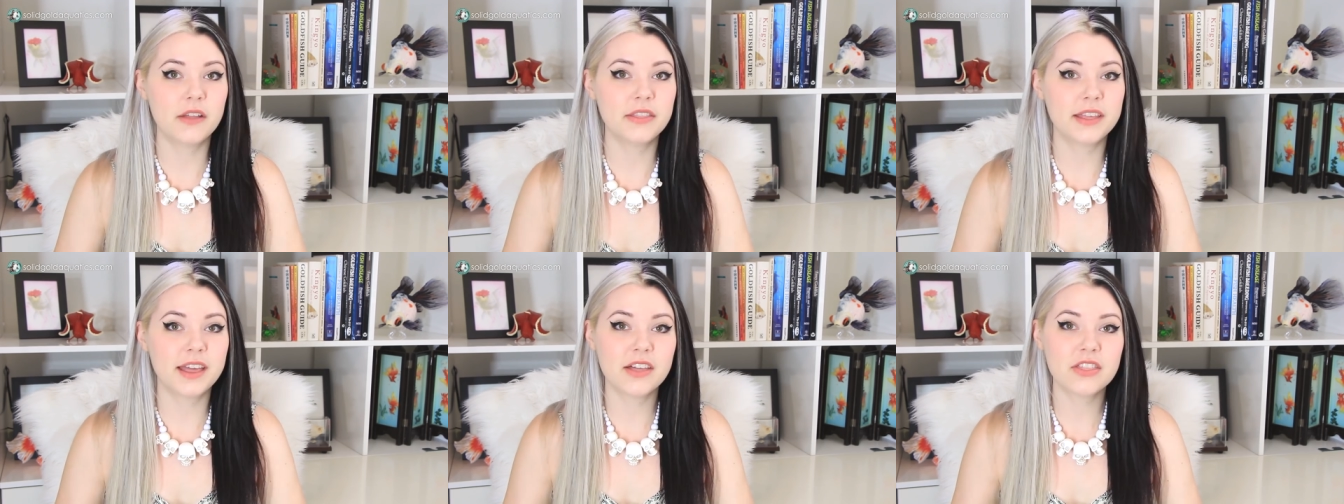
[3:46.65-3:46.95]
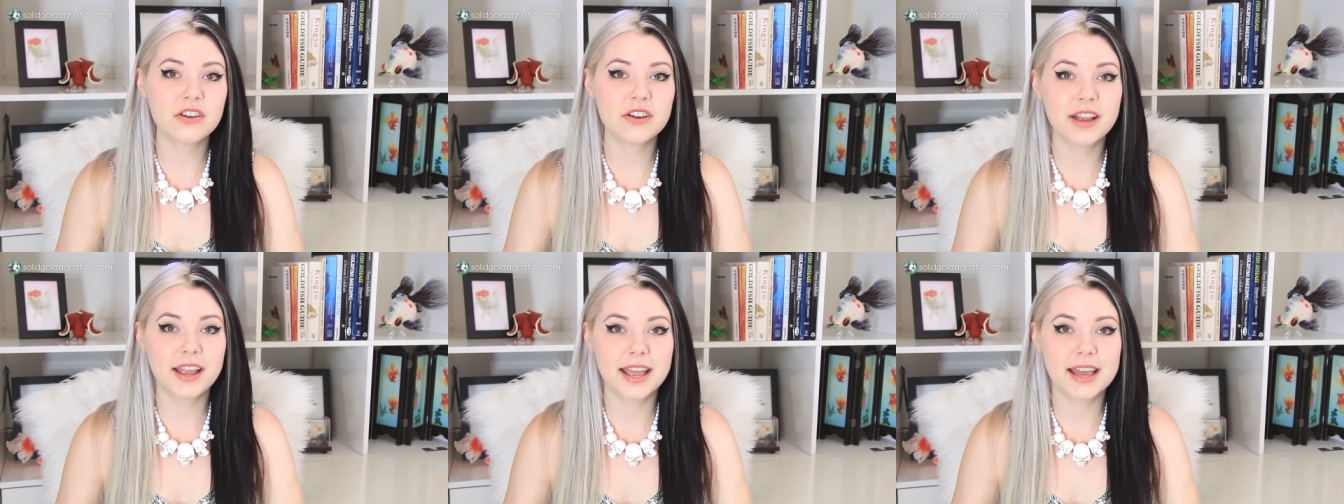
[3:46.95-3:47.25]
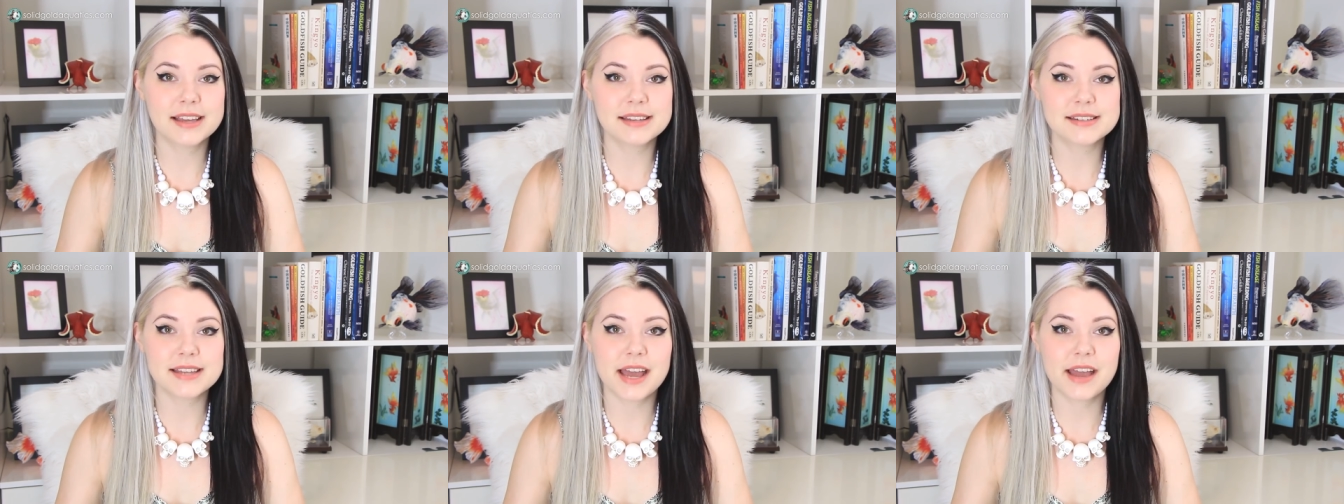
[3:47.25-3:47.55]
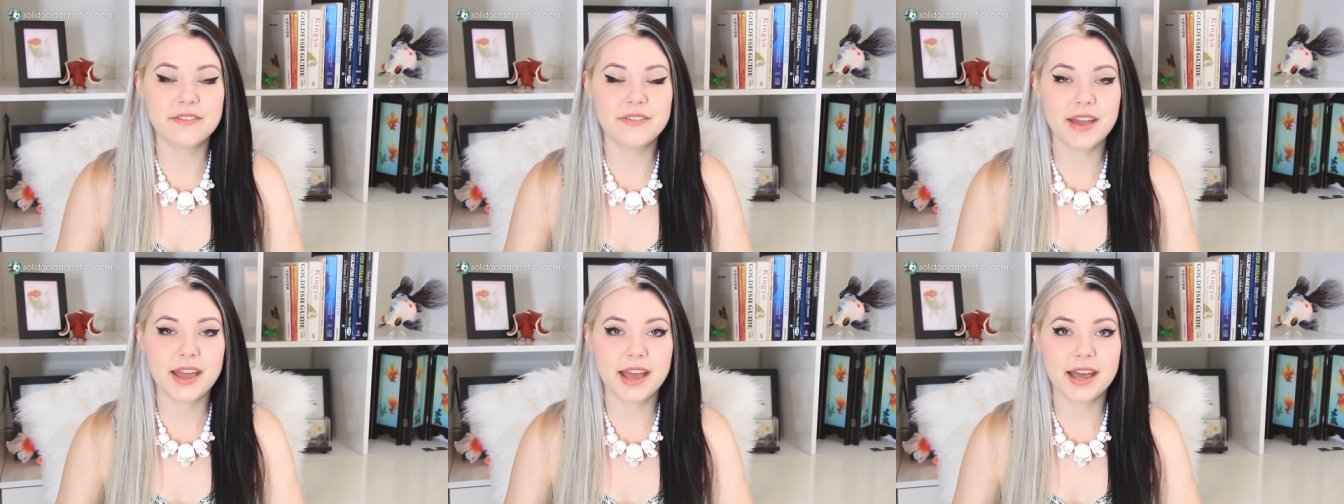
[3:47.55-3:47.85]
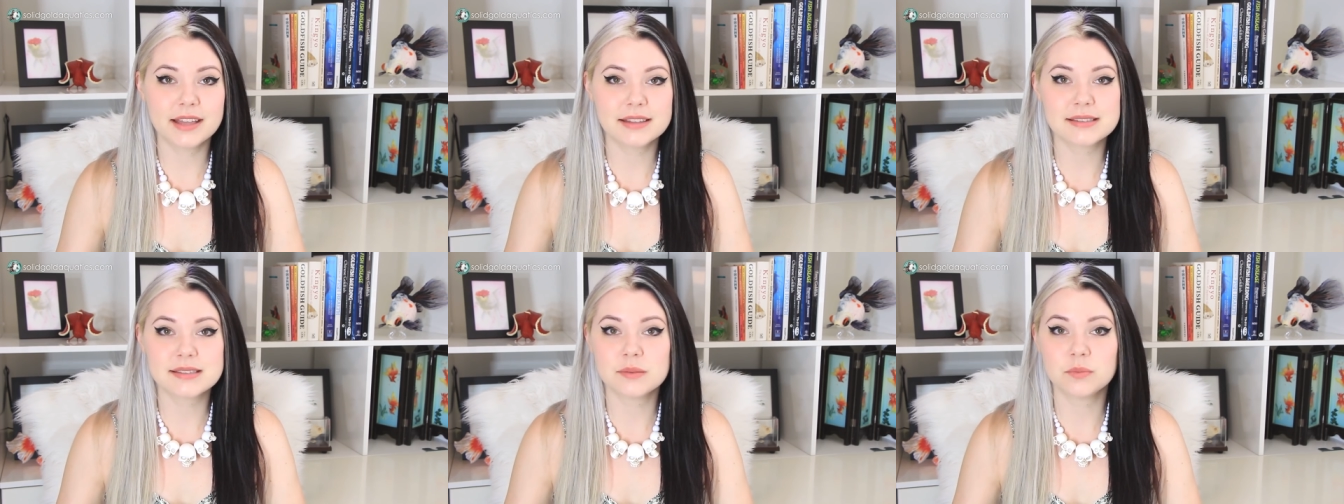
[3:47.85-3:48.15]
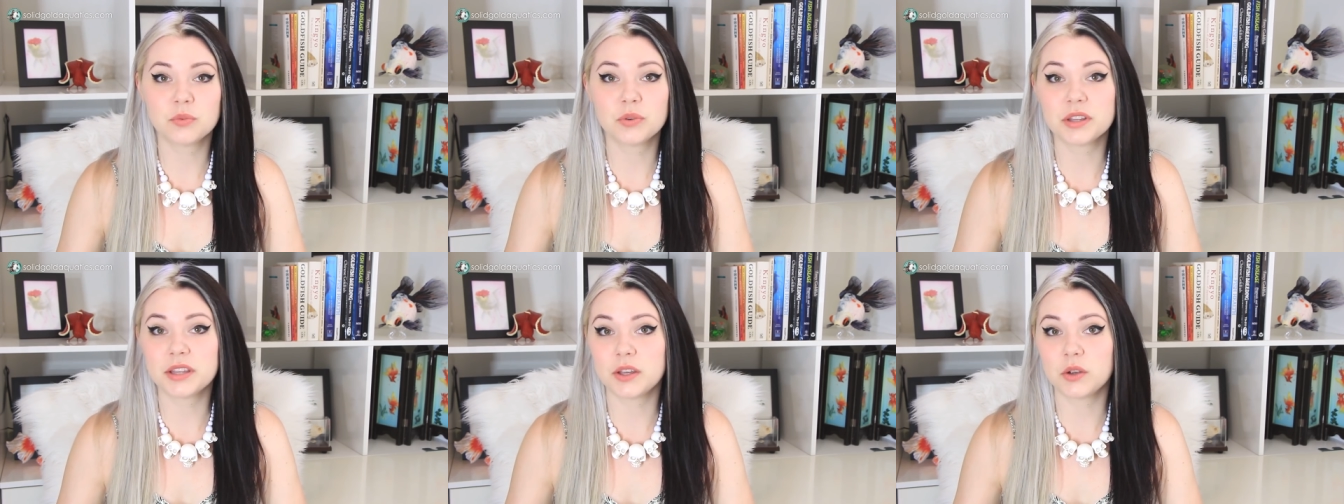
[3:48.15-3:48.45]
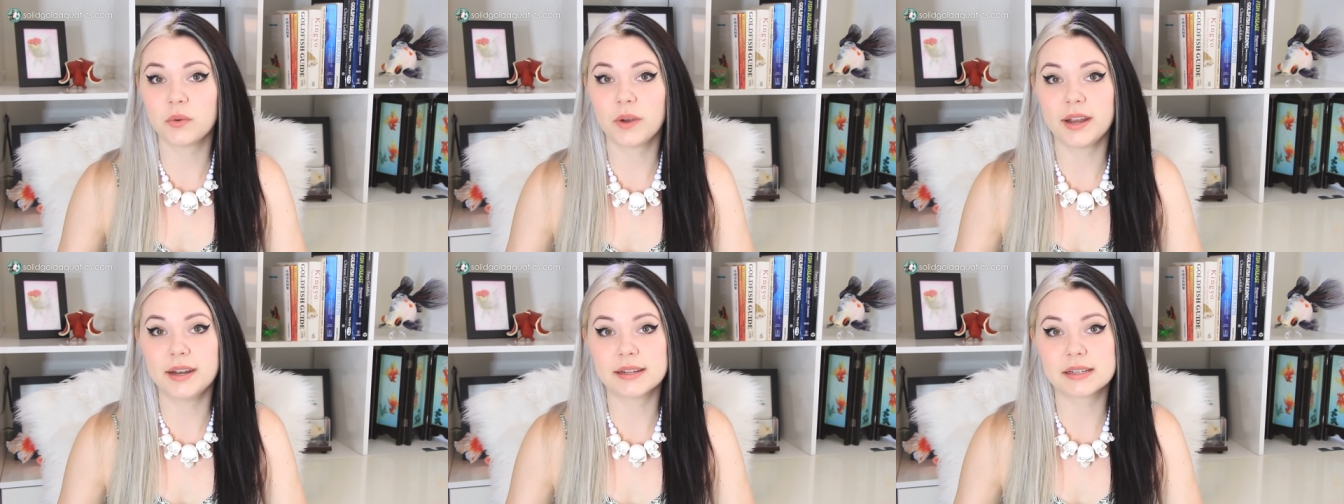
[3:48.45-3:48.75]
On the other hand, I've had some really
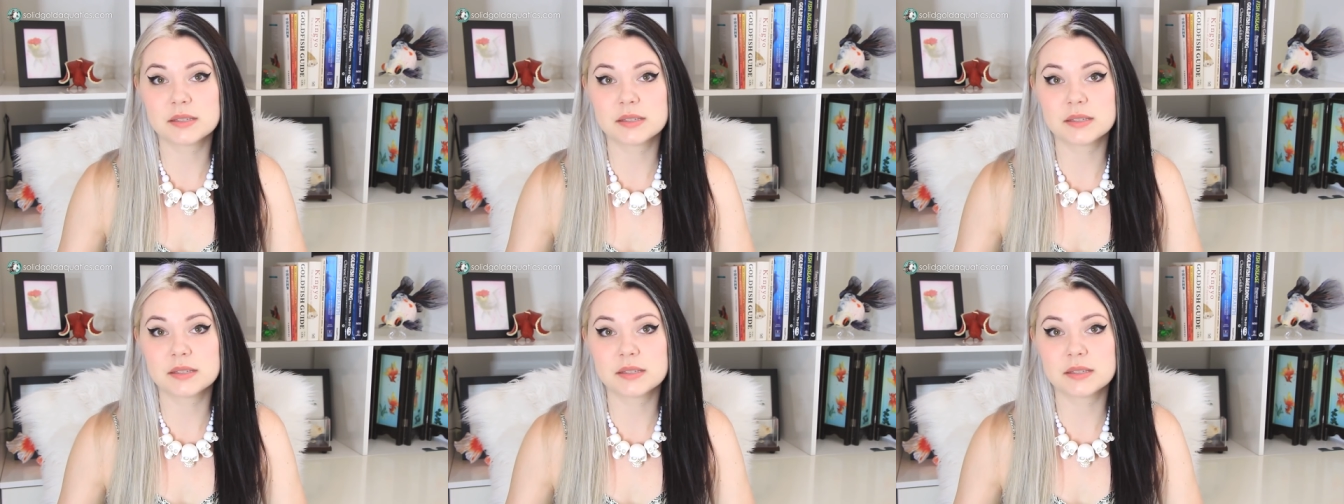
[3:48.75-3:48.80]
great